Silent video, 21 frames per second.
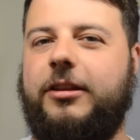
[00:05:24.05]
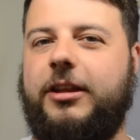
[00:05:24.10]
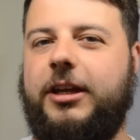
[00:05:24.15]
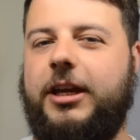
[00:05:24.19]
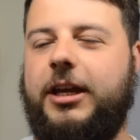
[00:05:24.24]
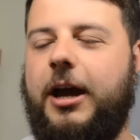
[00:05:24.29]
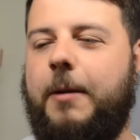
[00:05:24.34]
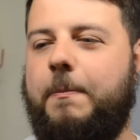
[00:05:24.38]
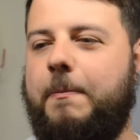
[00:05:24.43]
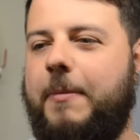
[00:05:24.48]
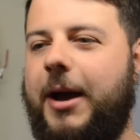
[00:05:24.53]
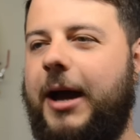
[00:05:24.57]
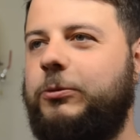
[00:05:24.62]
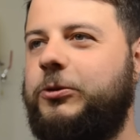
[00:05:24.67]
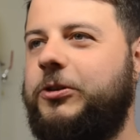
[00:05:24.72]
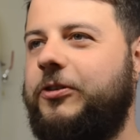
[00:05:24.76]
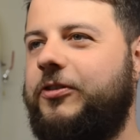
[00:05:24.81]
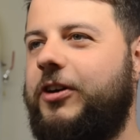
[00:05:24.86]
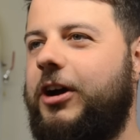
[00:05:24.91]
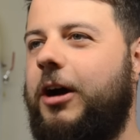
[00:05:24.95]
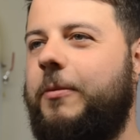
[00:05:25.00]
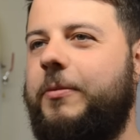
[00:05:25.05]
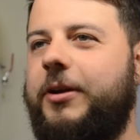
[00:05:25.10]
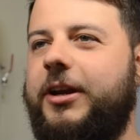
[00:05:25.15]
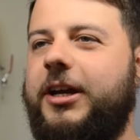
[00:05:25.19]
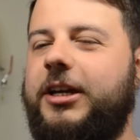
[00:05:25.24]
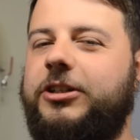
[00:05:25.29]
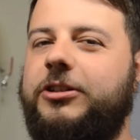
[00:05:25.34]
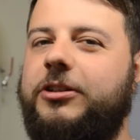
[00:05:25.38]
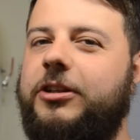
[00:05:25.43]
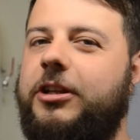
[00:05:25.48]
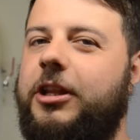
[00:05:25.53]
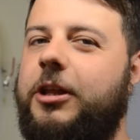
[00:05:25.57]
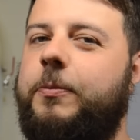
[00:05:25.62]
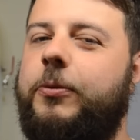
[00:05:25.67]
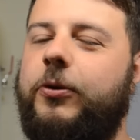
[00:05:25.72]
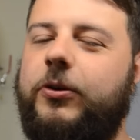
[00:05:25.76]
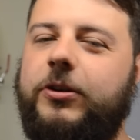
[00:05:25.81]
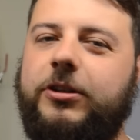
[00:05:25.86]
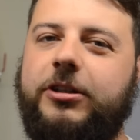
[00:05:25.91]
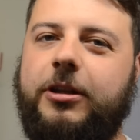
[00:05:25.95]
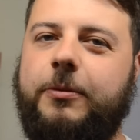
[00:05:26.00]
the amount of carbonation that they
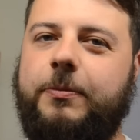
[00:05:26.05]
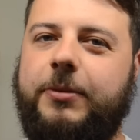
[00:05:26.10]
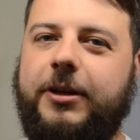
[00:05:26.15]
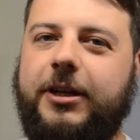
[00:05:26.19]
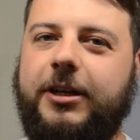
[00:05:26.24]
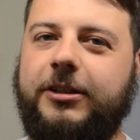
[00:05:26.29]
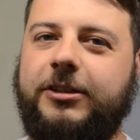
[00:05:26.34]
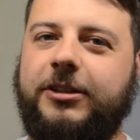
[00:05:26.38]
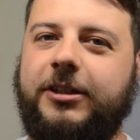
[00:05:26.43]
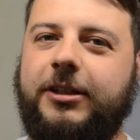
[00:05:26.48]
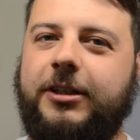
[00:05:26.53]
put into the beers.